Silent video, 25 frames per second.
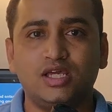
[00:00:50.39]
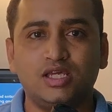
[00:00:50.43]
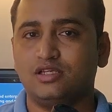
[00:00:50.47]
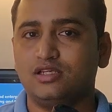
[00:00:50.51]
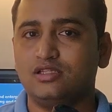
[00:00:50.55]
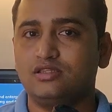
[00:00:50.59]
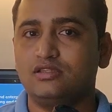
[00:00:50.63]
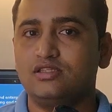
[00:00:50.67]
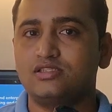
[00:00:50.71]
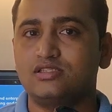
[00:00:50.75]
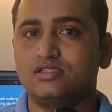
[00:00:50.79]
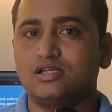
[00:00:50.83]

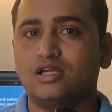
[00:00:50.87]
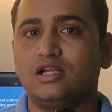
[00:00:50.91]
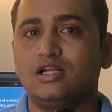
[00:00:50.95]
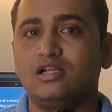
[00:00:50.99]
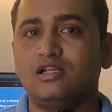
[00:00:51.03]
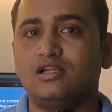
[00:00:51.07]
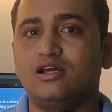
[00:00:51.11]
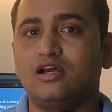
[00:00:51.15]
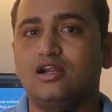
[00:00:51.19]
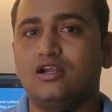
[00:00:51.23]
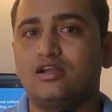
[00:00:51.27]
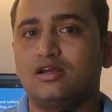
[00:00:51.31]
In this
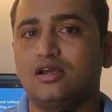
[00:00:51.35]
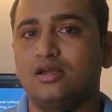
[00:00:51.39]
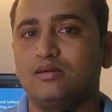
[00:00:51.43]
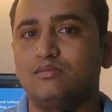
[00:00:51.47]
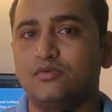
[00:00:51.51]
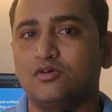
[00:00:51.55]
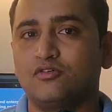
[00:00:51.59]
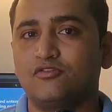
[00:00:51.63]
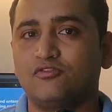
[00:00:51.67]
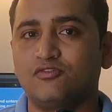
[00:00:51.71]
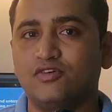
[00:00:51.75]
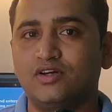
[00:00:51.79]
entire time
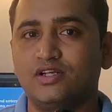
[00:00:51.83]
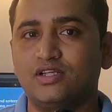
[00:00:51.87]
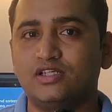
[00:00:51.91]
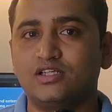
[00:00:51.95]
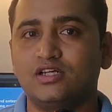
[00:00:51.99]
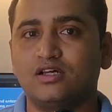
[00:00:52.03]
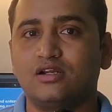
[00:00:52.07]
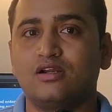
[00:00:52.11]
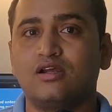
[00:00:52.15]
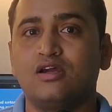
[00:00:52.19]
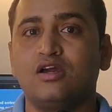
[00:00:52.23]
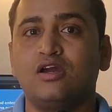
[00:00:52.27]
of 1
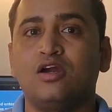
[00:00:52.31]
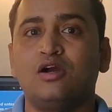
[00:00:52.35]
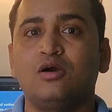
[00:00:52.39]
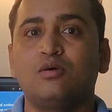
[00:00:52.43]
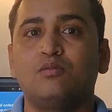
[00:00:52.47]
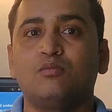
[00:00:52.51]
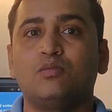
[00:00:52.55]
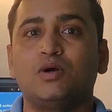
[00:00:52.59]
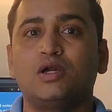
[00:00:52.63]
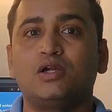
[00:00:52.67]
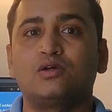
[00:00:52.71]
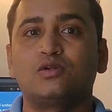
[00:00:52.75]
year,
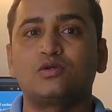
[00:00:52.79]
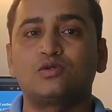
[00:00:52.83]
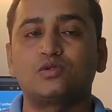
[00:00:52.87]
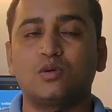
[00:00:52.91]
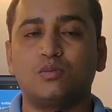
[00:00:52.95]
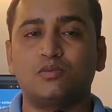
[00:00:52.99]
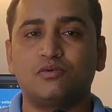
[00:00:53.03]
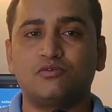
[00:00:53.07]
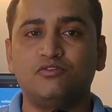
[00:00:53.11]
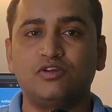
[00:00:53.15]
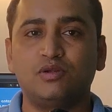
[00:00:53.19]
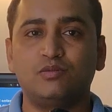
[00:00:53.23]

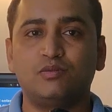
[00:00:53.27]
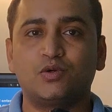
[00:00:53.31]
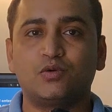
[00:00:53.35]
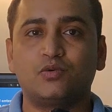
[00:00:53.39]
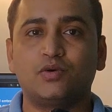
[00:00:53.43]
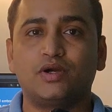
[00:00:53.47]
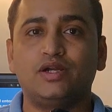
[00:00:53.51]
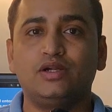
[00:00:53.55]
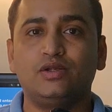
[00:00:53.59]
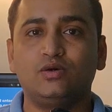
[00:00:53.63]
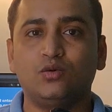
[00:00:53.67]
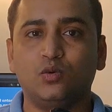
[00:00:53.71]
Microsoft will
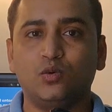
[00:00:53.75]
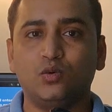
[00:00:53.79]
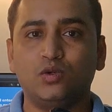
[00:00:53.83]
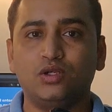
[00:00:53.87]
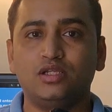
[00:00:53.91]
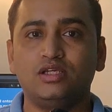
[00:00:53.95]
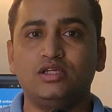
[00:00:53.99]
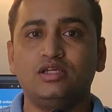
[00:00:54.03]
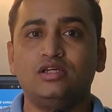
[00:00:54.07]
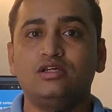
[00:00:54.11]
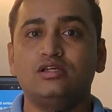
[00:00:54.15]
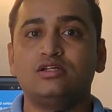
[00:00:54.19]
provide
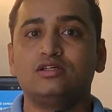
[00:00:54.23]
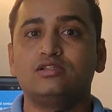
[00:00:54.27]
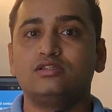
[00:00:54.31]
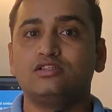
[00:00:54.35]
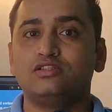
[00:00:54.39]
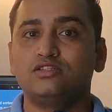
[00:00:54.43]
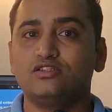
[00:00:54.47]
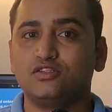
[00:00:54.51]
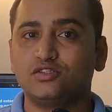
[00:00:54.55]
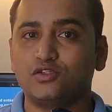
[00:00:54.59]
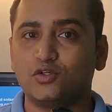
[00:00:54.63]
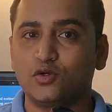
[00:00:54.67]
only the
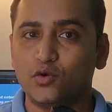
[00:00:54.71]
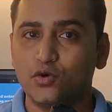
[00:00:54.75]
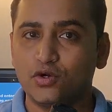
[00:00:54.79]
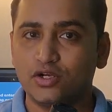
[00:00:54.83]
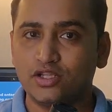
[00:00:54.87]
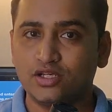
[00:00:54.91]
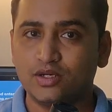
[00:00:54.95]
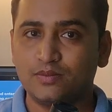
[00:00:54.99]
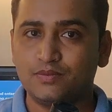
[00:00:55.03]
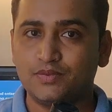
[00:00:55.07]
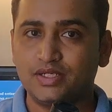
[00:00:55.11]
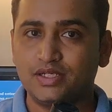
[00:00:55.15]

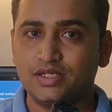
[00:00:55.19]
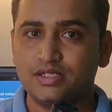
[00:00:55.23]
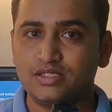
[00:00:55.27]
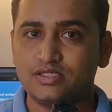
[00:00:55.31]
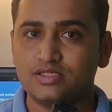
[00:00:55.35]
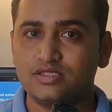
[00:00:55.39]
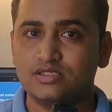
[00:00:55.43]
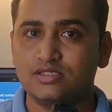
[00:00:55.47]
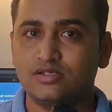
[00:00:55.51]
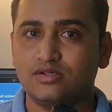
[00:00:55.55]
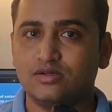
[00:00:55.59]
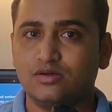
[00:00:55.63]
security
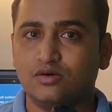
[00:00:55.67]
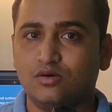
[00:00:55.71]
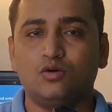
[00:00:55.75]
updates.